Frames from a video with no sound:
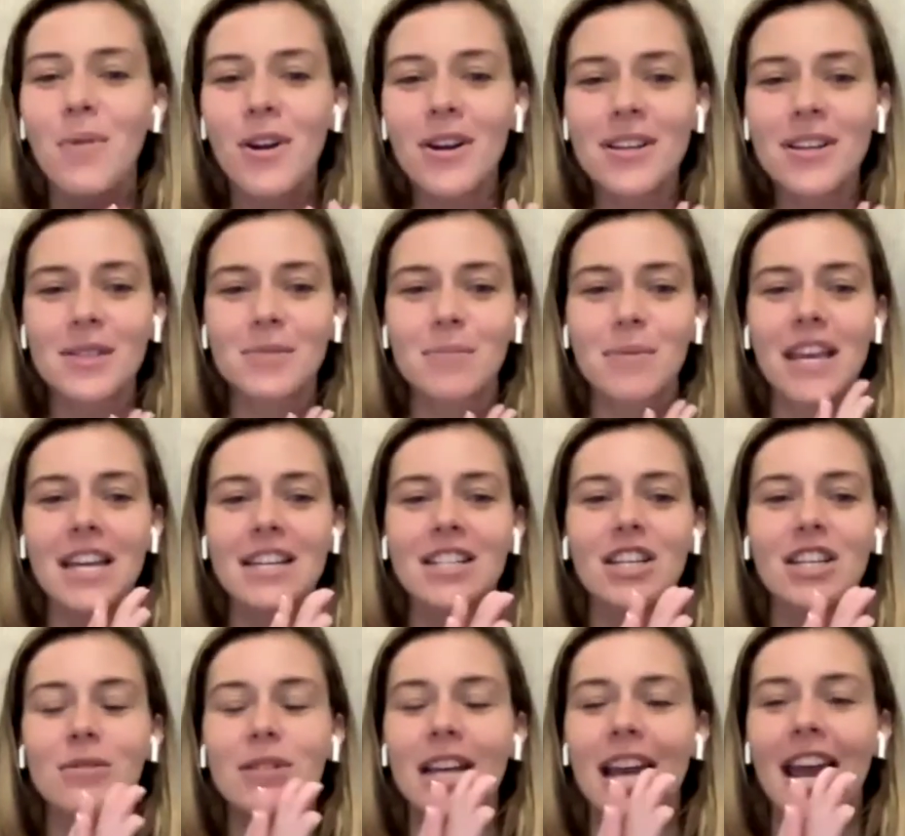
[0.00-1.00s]
I want to speak
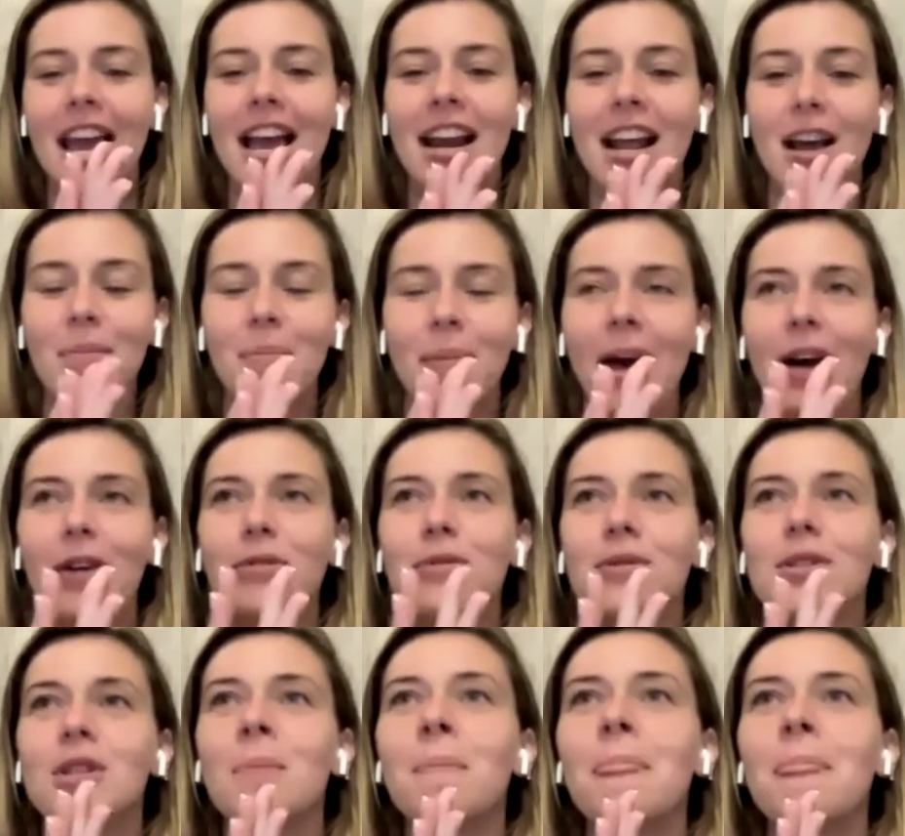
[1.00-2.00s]
to you, Dan,
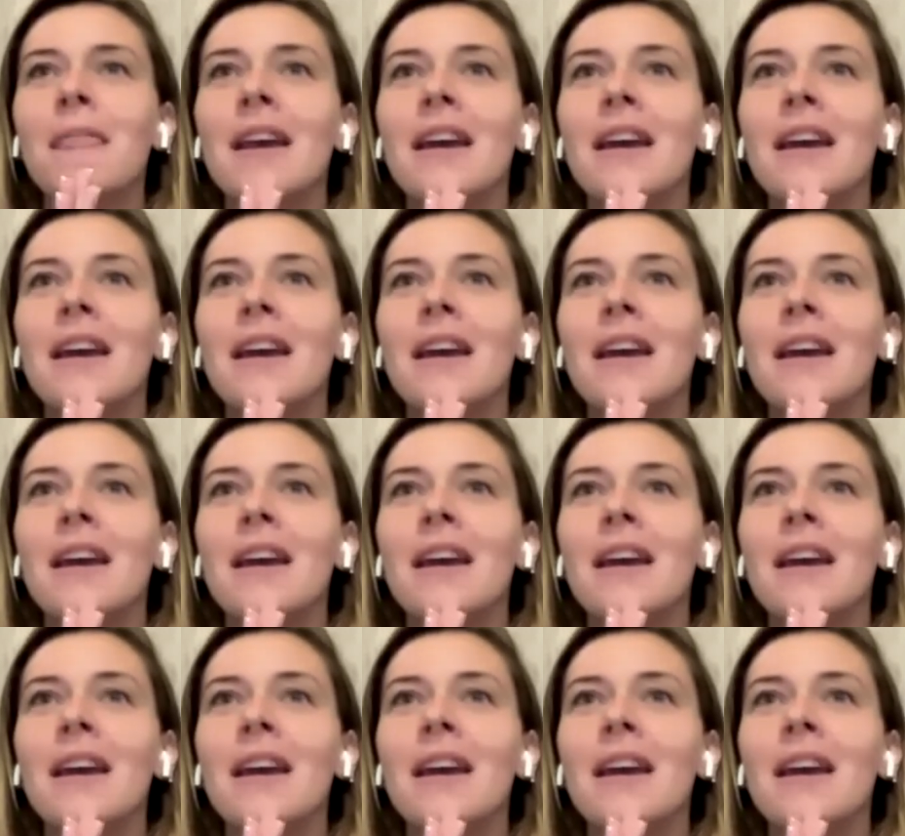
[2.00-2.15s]
about